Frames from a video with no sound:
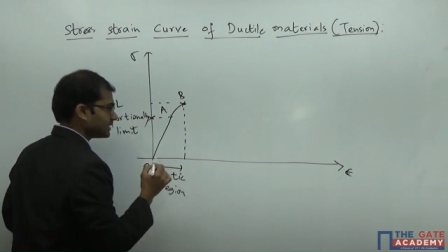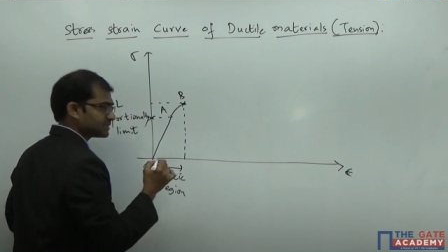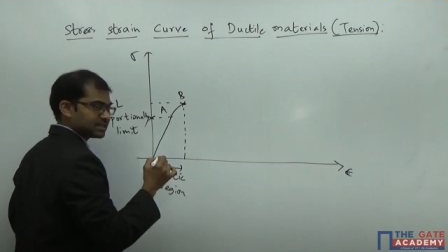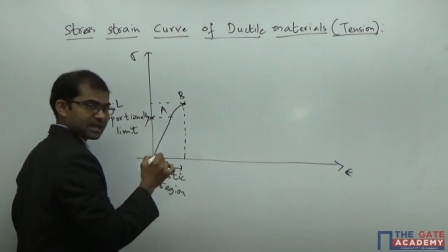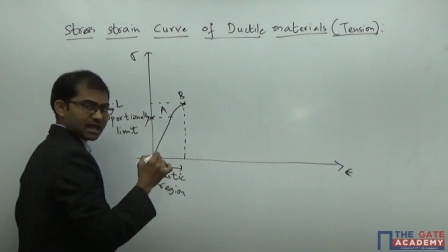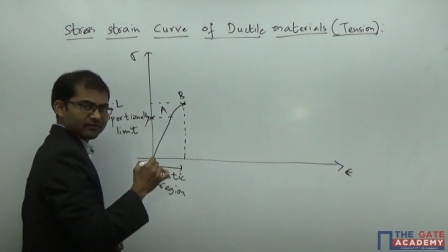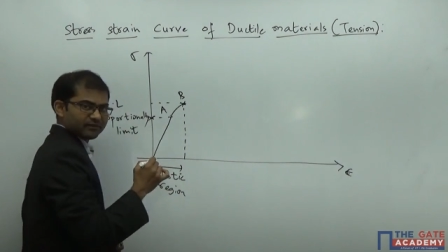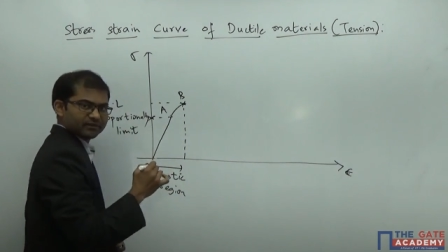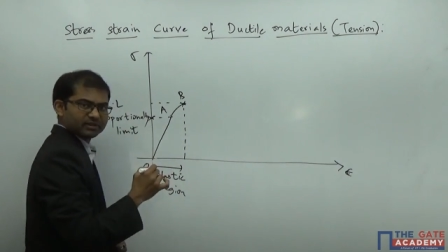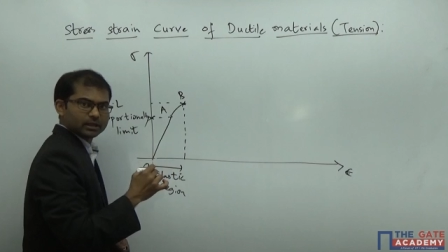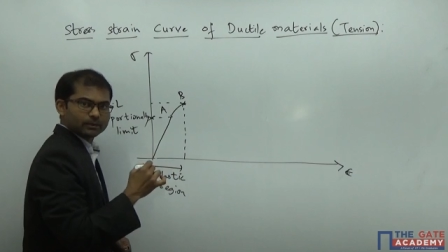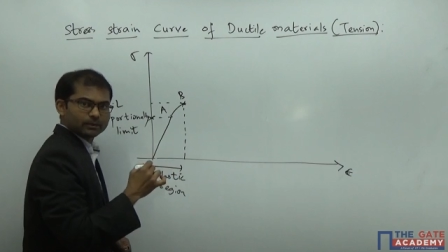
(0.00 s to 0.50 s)
it's
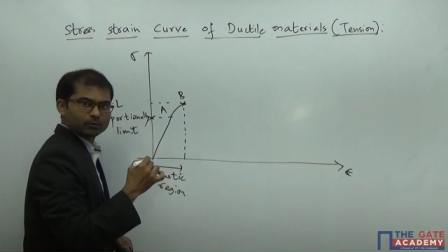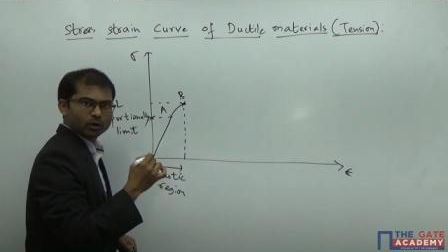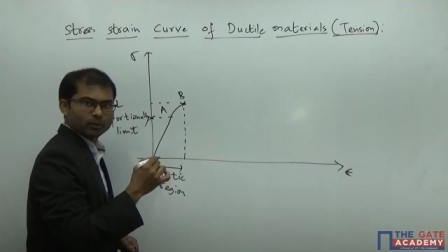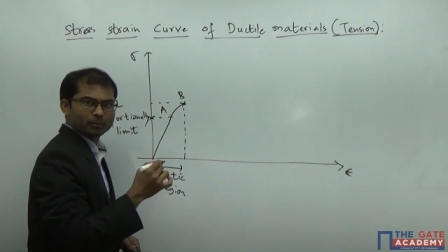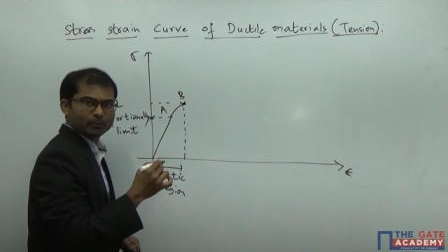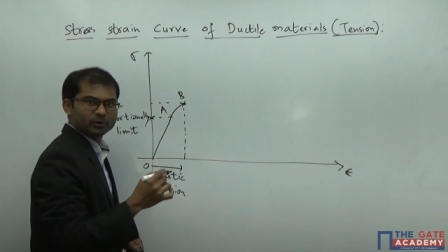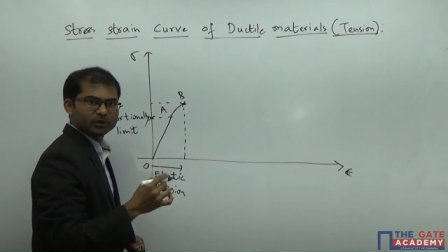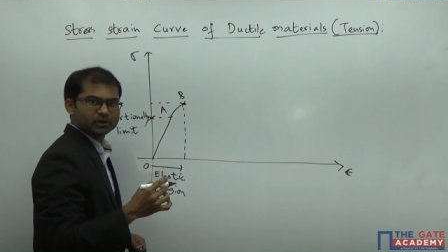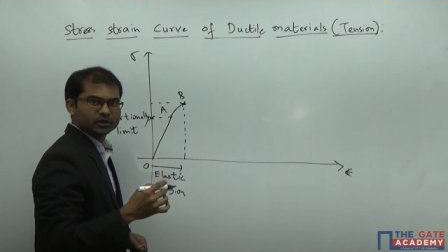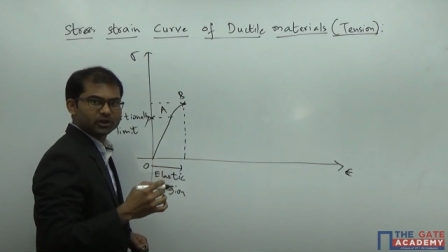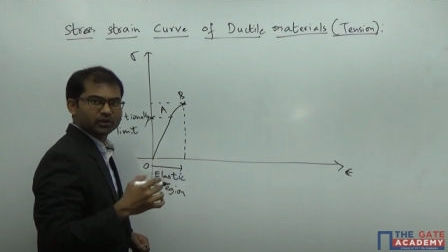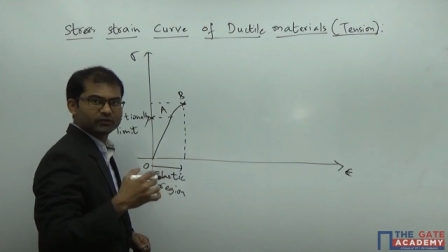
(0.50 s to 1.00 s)
having the
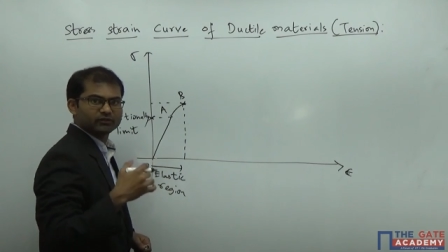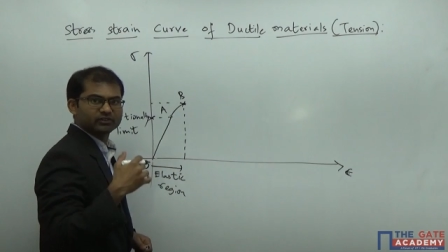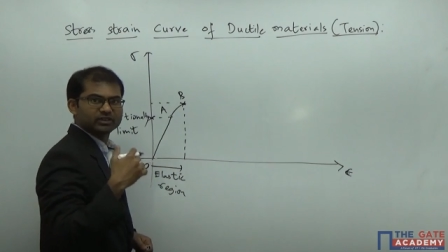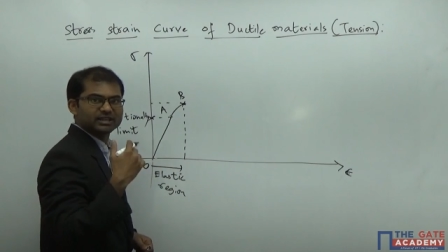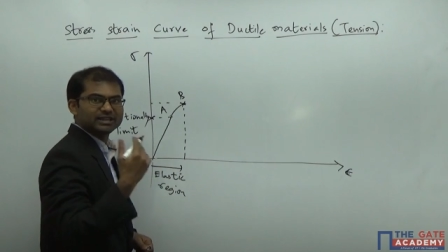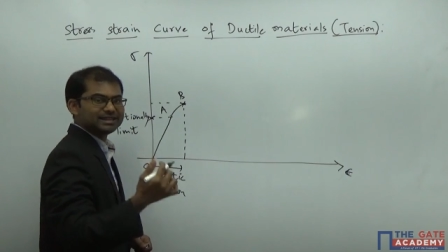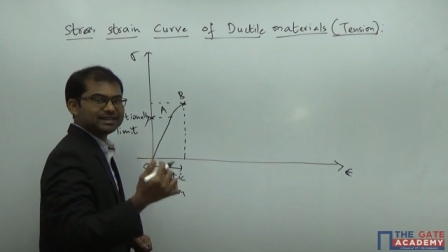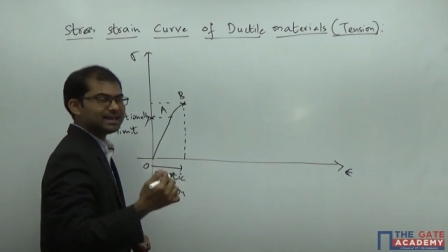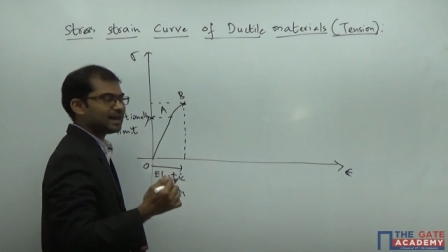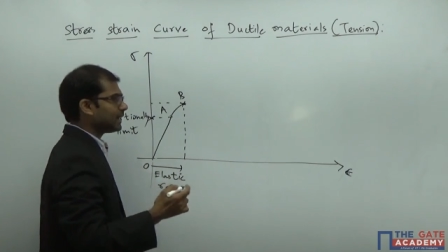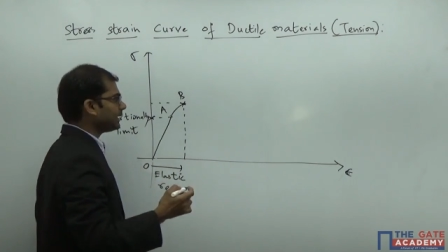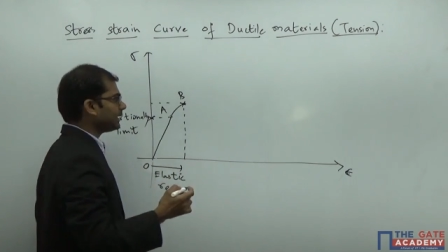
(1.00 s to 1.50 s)
property of
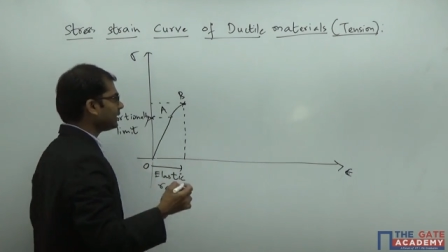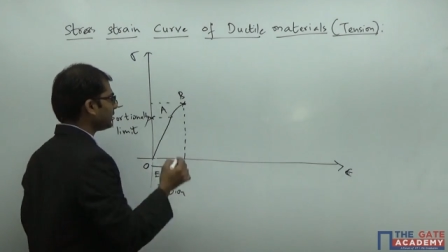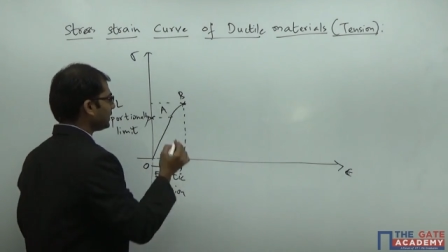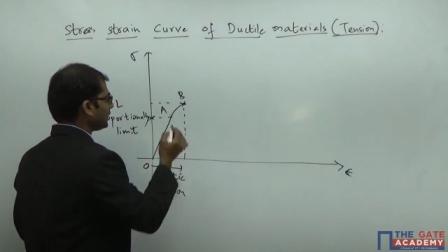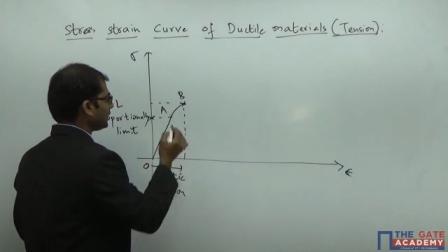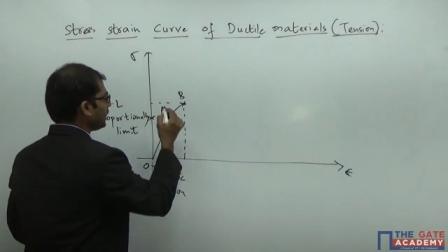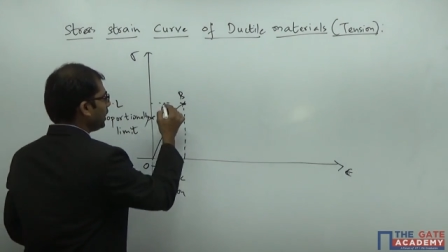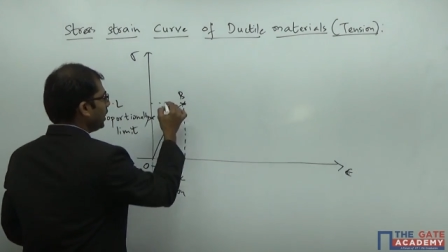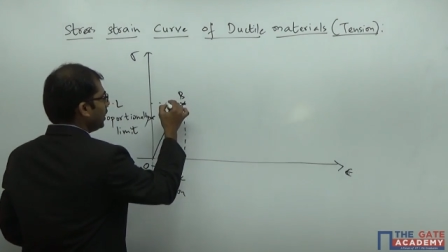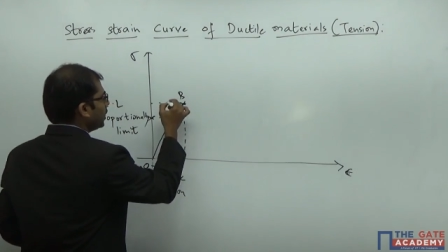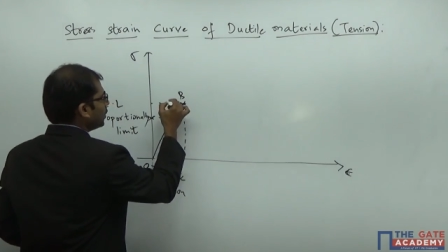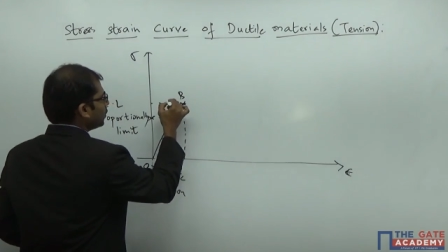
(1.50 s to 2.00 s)

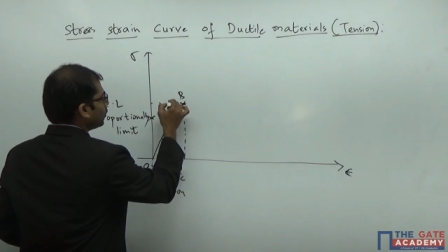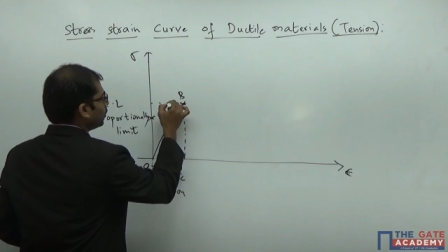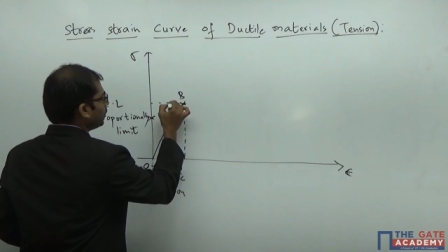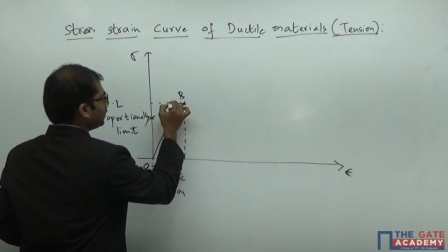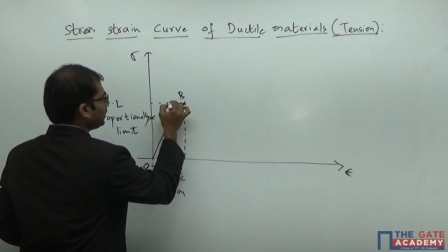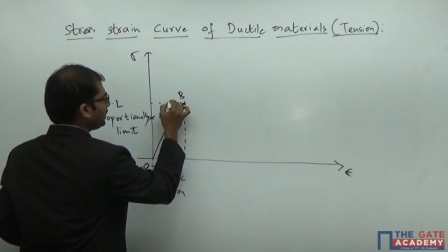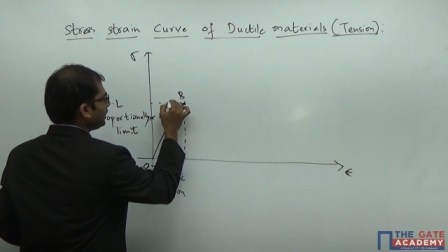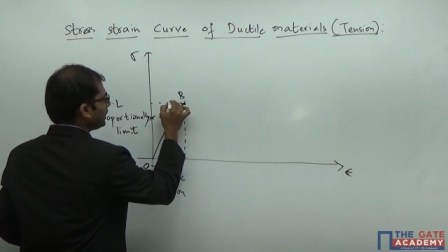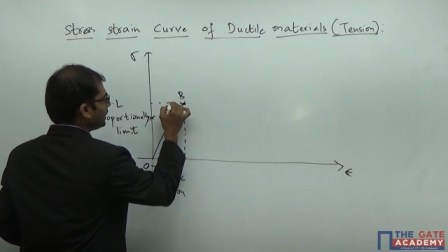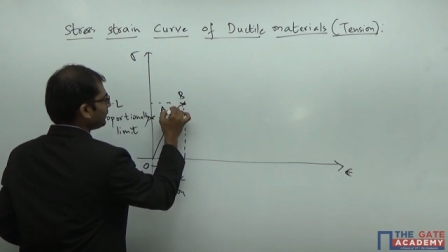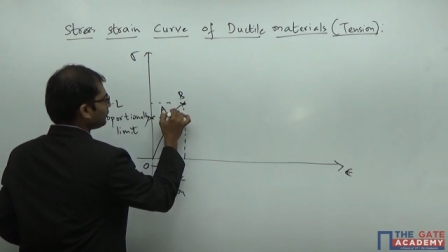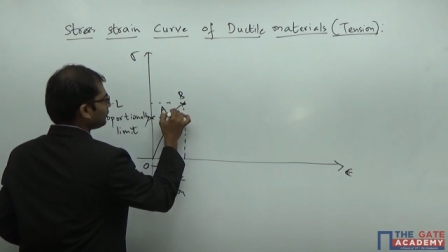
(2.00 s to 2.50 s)
linearity
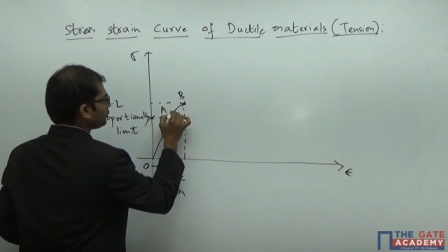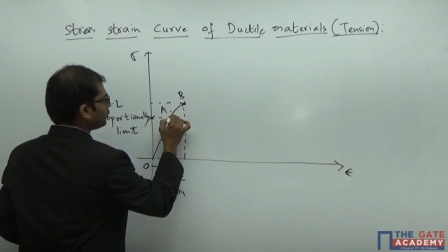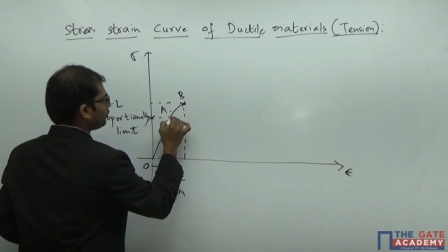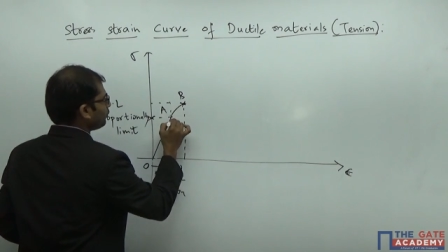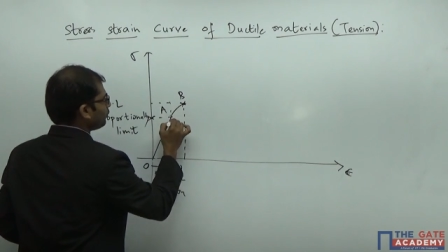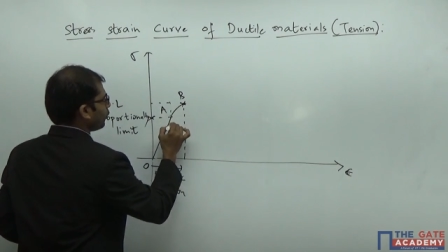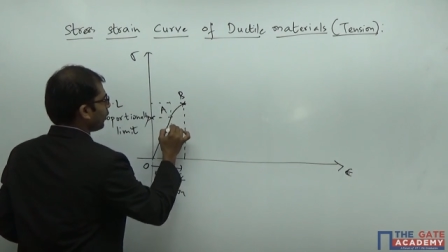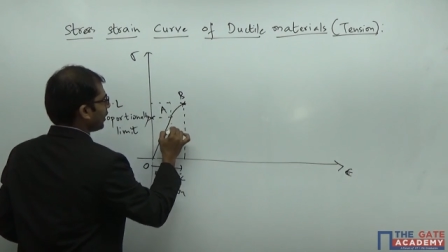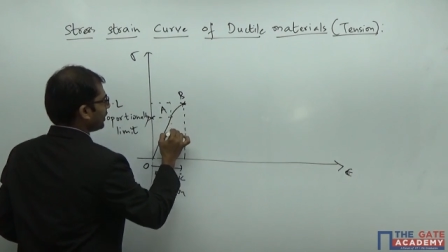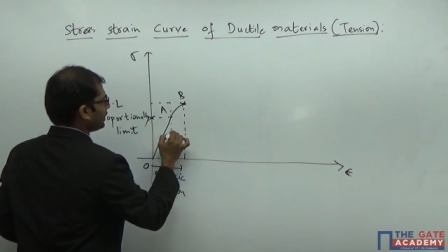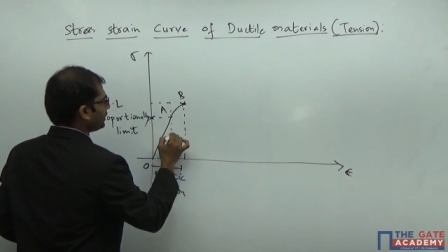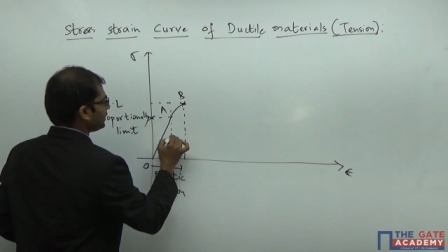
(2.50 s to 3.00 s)
only up to
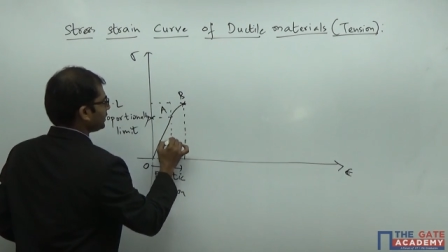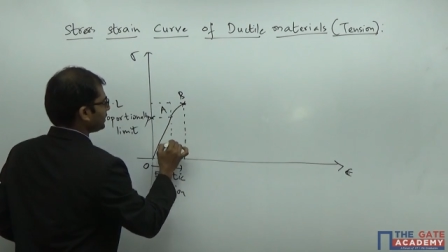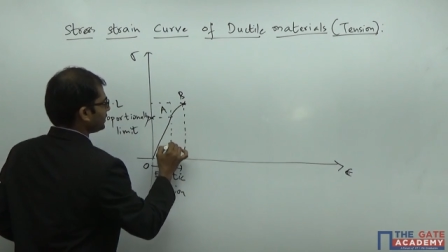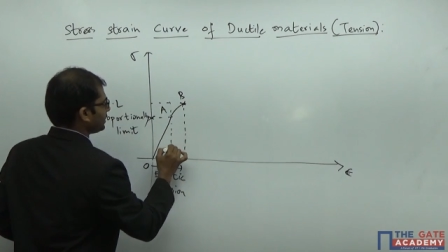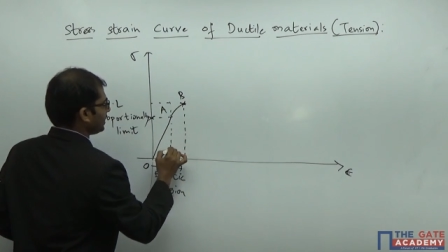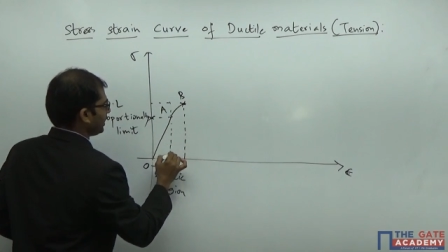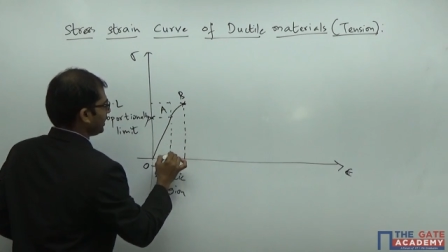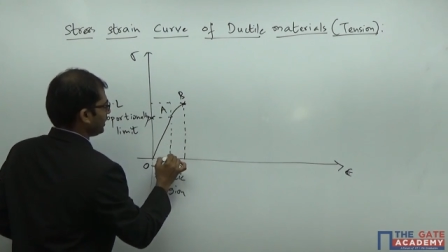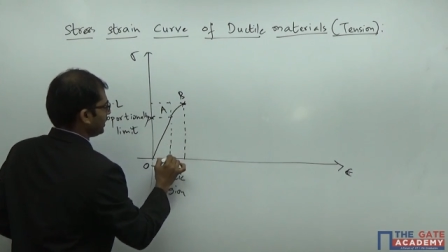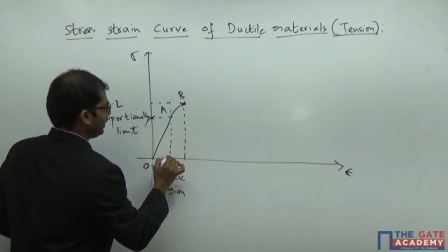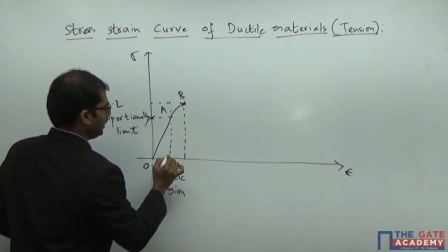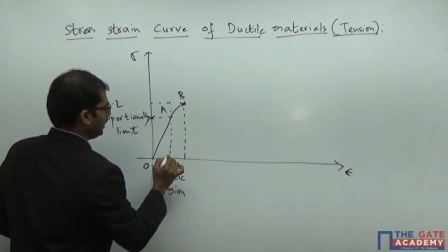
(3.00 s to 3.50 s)
point
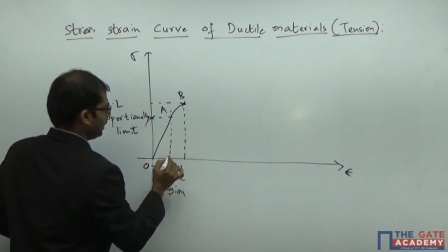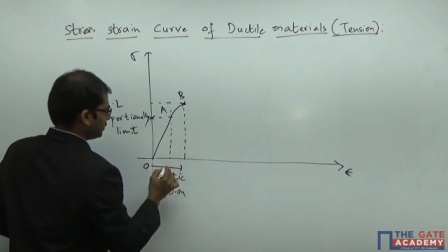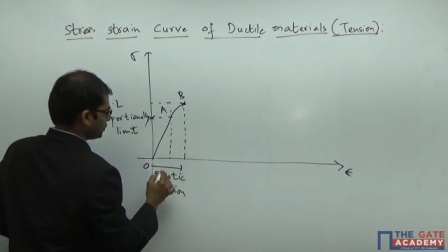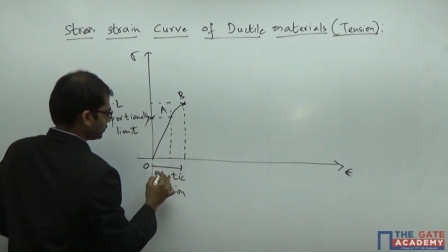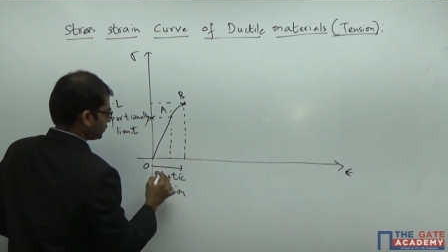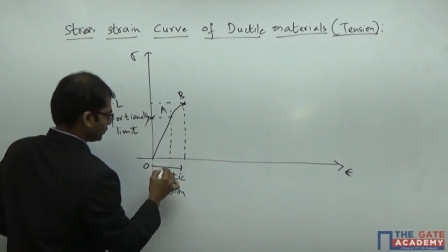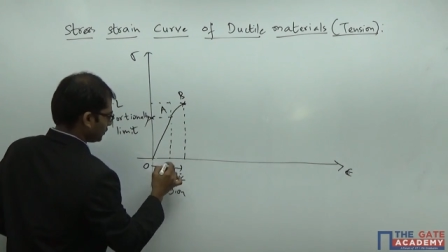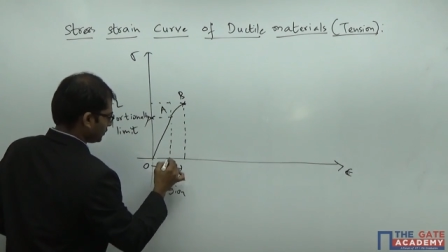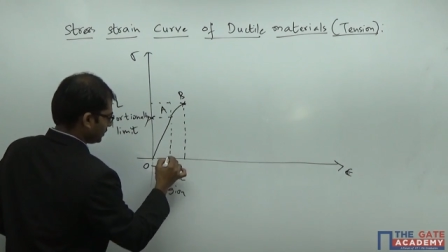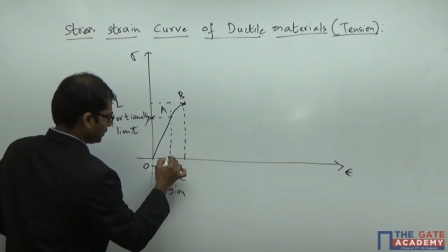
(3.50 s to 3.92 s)
A. So